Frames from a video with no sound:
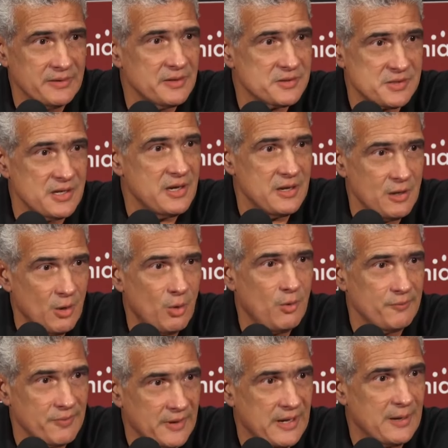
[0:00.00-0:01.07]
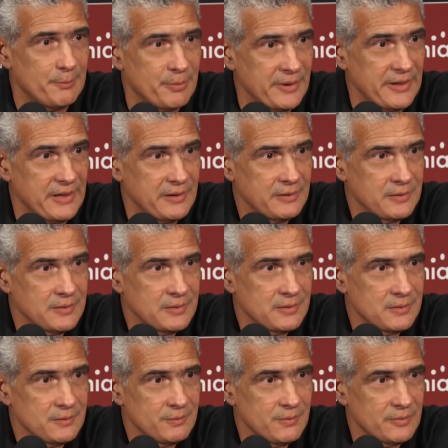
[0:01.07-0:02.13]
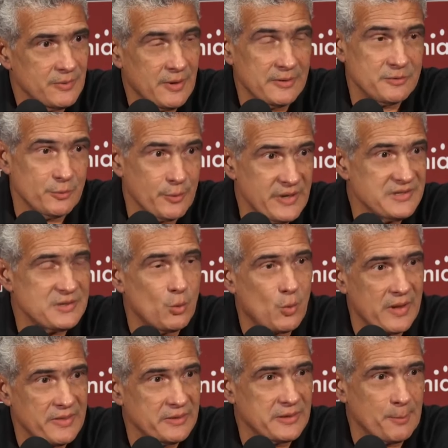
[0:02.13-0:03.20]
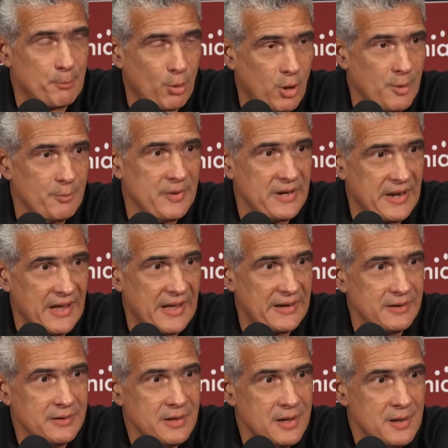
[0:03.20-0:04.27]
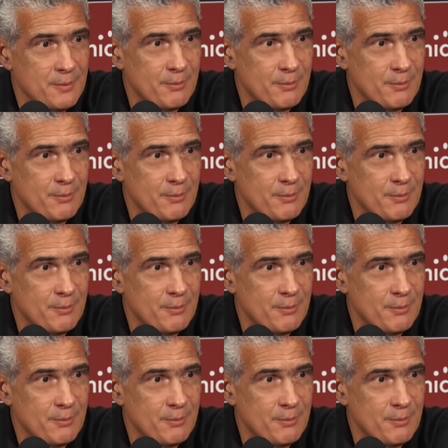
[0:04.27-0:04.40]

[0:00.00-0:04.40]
than the CEO of the company. There's a reason why the department head